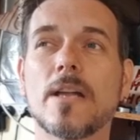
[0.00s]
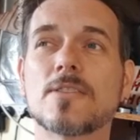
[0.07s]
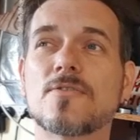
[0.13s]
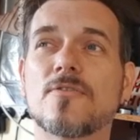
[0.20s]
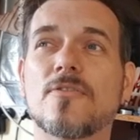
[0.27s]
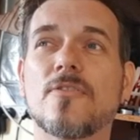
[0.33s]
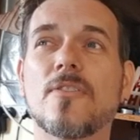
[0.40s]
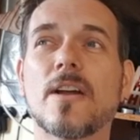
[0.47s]
it's
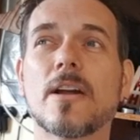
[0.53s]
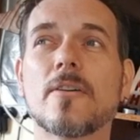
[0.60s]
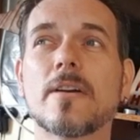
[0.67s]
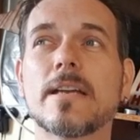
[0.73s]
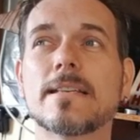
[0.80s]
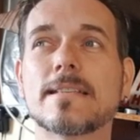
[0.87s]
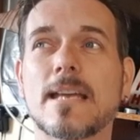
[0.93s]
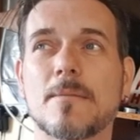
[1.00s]

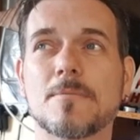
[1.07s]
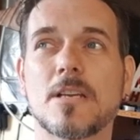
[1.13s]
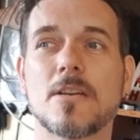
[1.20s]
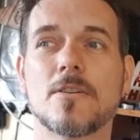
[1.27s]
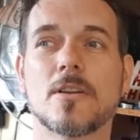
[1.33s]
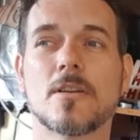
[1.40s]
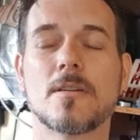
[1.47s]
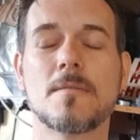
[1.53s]
very
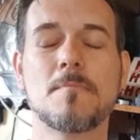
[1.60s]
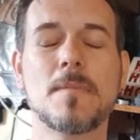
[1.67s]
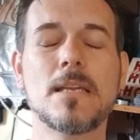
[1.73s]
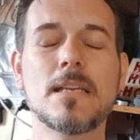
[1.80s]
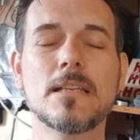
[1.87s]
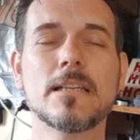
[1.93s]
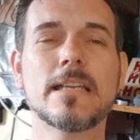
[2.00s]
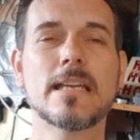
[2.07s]
tempting to
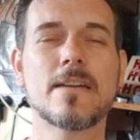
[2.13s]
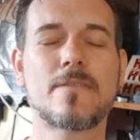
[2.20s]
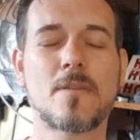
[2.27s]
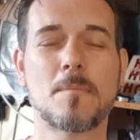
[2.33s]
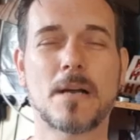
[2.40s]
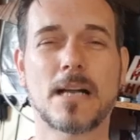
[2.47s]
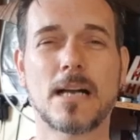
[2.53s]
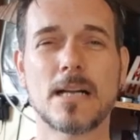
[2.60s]
immediately give
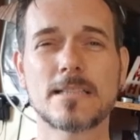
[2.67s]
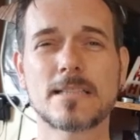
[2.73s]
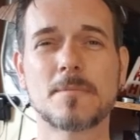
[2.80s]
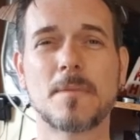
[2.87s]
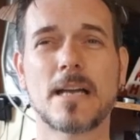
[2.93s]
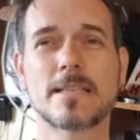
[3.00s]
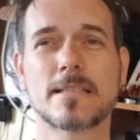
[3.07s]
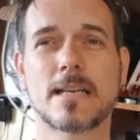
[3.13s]
them a
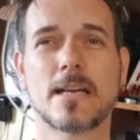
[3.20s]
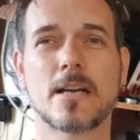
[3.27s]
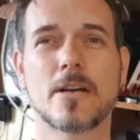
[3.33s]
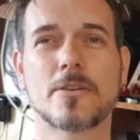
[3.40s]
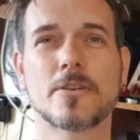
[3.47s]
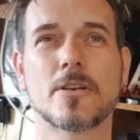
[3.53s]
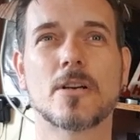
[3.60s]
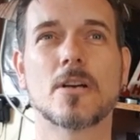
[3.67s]
customized
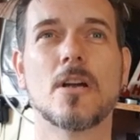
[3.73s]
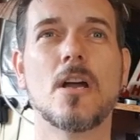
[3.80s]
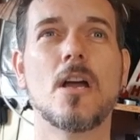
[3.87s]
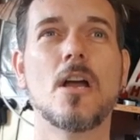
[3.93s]
character,